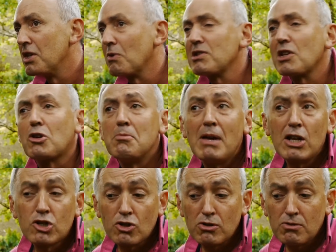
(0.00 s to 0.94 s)
There was oh. like a oh.
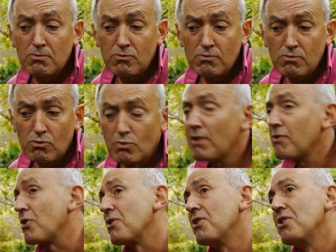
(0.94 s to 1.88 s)
major
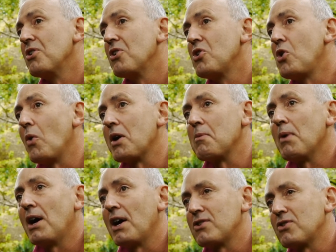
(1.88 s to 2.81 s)
river going
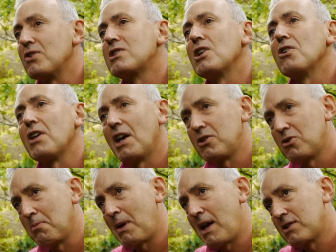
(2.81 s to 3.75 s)
by, so you still had
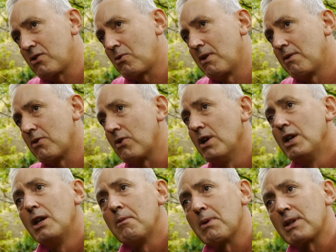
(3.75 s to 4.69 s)
to pass a river.
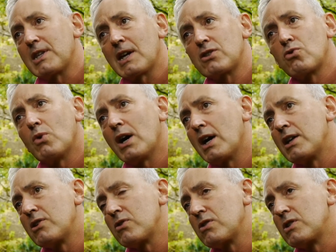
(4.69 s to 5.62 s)
But that's why
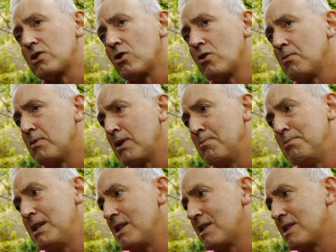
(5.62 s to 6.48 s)
there's so many